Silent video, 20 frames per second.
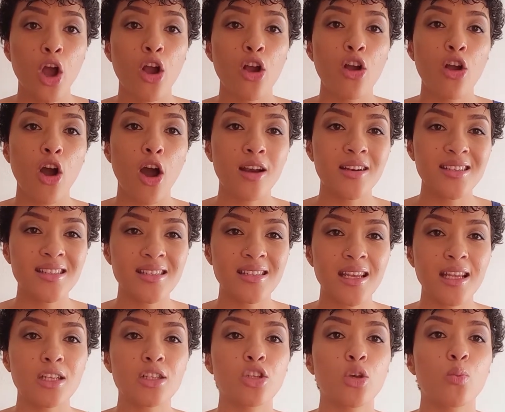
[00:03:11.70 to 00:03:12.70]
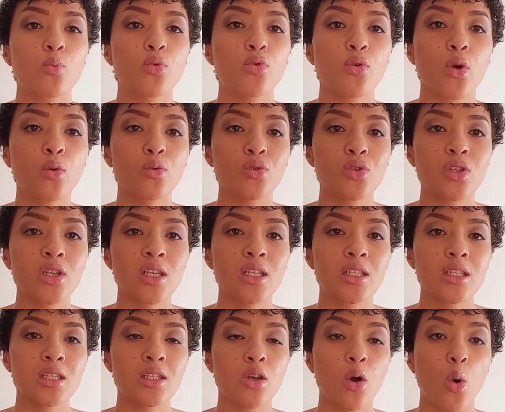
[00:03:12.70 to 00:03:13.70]
consent
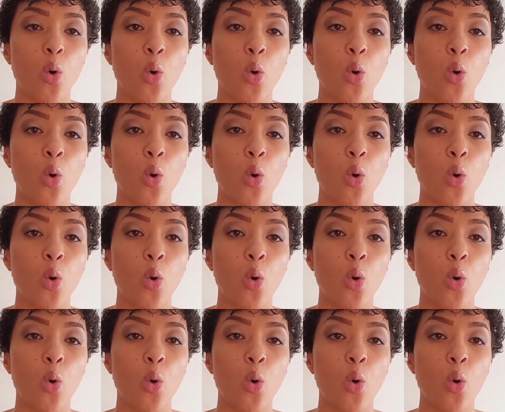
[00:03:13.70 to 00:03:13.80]
process,